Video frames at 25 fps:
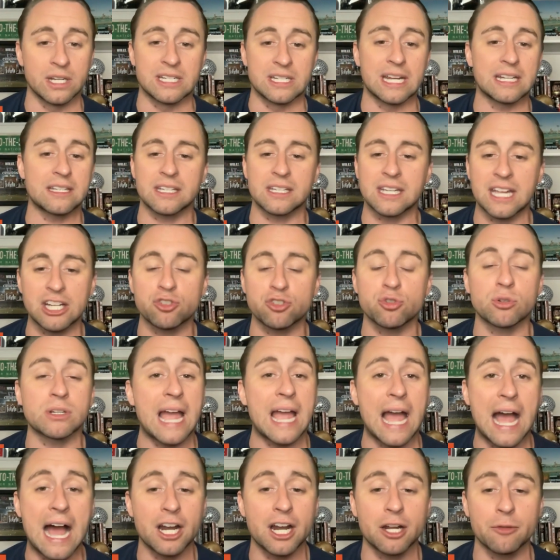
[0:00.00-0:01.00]
Take the guesswork
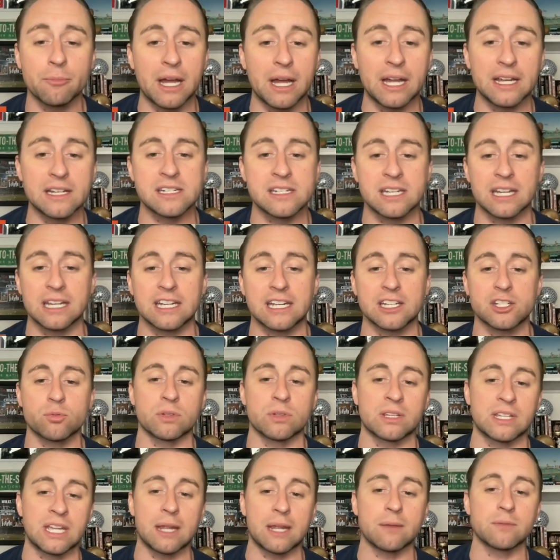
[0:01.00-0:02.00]
out of buying tickets
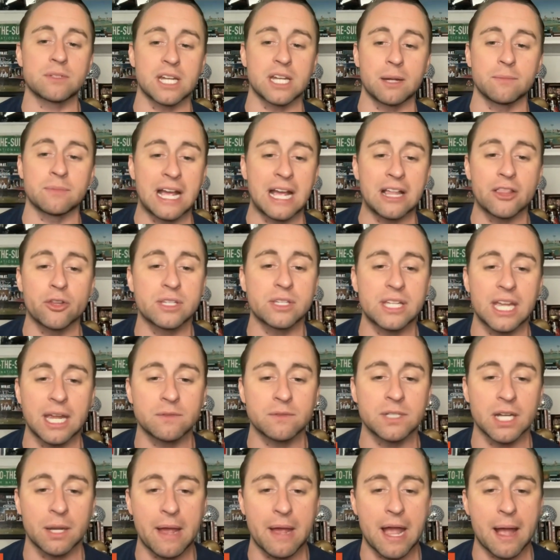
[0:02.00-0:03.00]
with Game Time. Download the Game
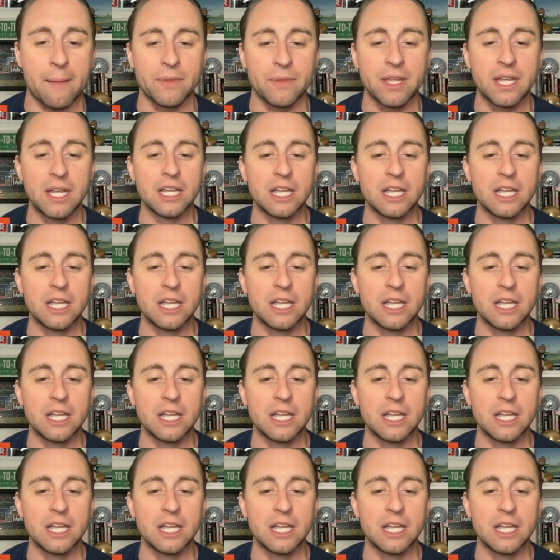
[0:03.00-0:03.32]
Time app.